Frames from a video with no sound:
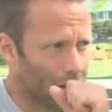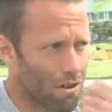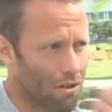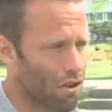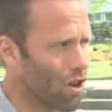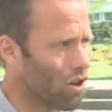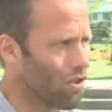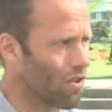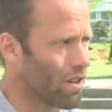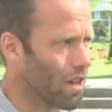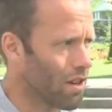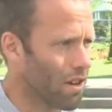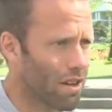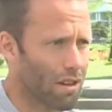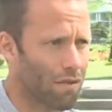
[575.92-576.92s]
earlier today
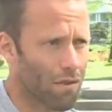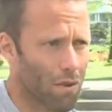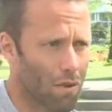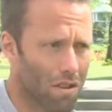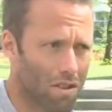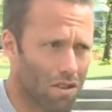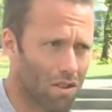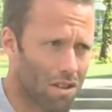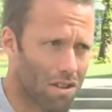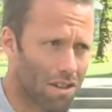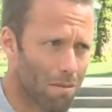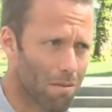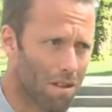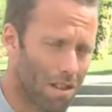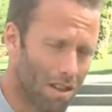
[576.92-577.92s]
in an interview, it's not
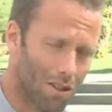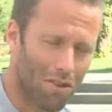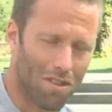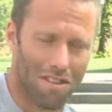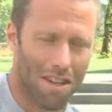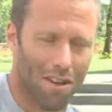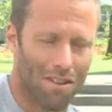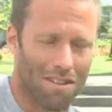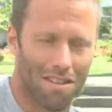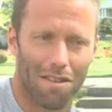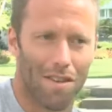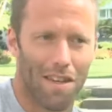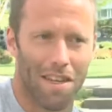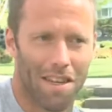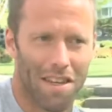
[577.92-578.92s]
something that I should say on
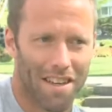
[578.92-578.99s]
TV.